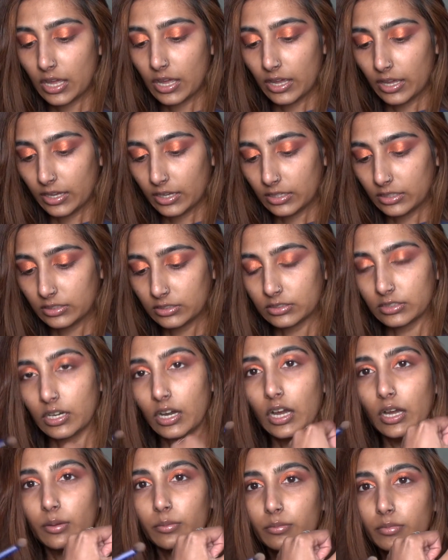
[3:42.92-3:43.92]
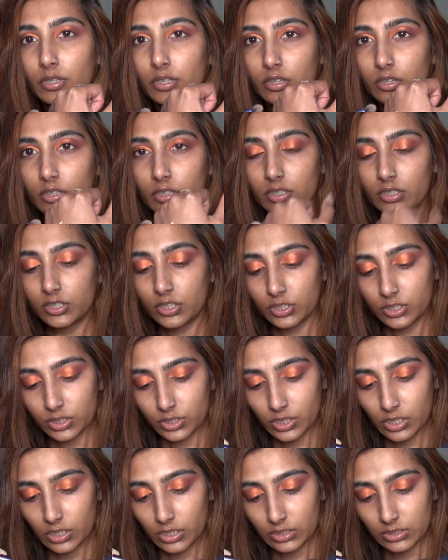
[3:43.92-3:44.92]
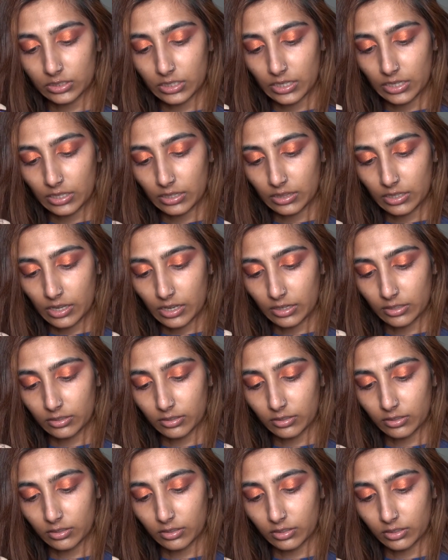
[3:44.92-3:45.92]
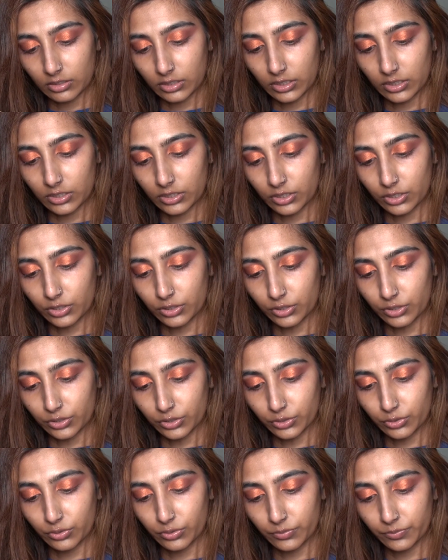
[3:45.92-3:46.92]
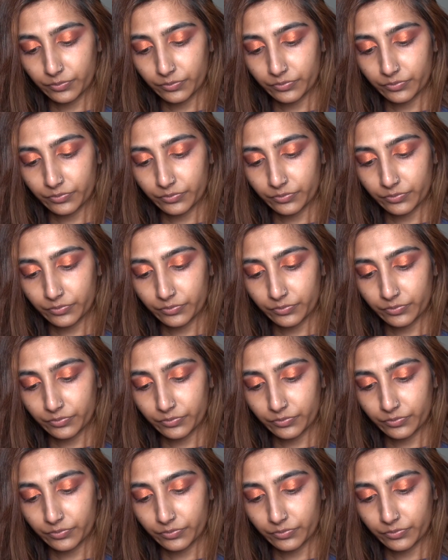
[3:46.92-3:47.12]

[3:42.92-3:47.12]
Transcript: and I'm literally just going to take that glitter glue